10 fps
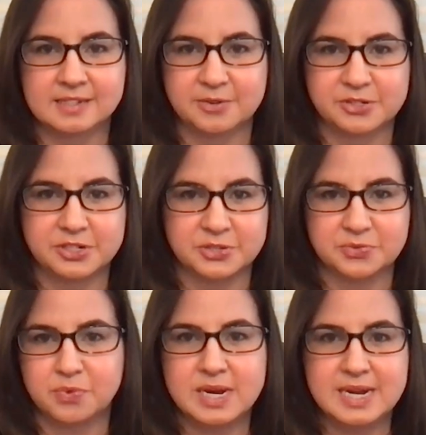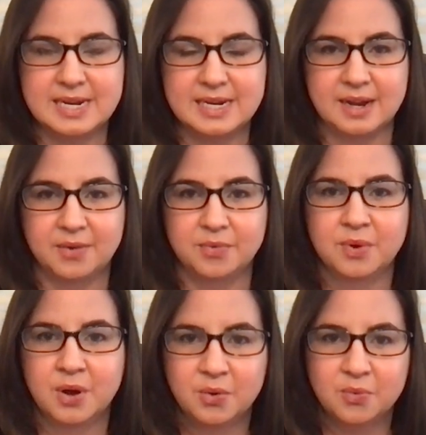I was just reading and
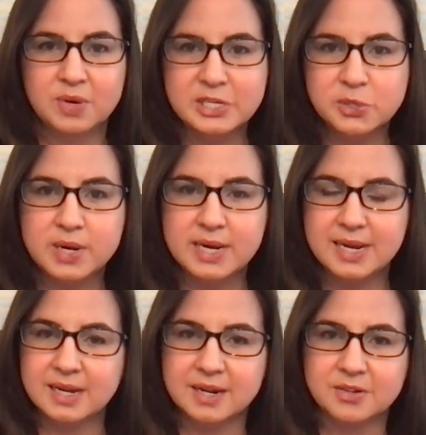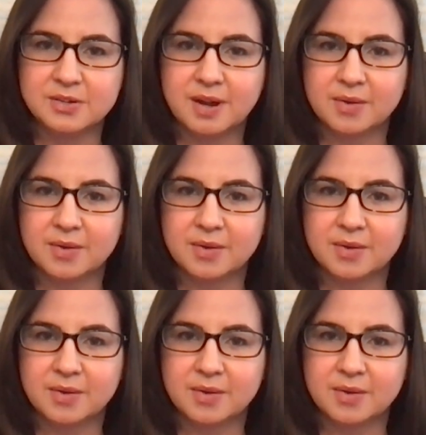retweeting and,